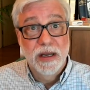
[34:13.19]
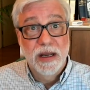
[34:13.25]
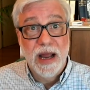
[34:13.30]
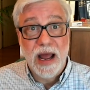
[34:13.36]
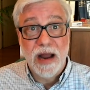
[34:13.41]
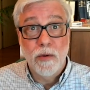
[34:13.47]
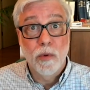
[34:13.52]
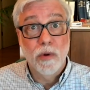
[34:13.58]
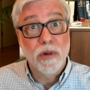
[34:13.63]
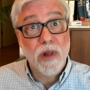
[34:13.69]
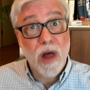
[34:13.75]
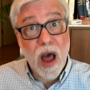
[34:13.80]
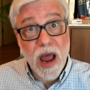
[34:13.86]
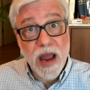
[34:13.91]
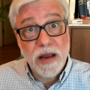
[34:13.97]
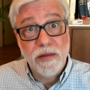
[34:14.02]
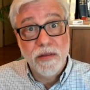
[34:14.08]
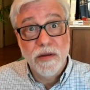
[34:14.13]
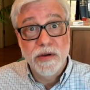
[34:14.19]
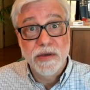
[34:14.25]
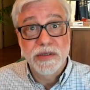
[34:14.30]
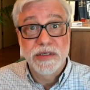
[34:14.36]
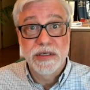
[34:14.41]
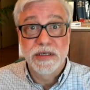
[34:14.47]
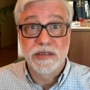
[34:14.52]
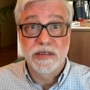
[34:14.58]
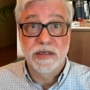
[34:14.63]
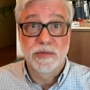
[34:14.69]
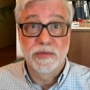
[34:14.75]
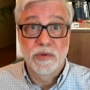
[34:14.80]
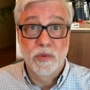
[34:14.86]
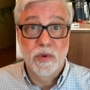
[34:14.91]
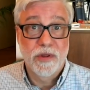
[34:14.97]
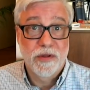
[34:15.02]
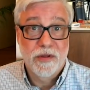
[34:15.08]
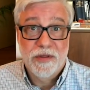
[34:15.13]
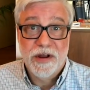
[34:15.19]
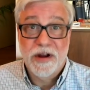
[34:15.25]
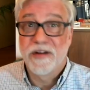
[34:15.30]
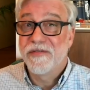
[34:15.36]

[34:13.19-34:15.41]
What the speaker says: and rely on those systems, whether they are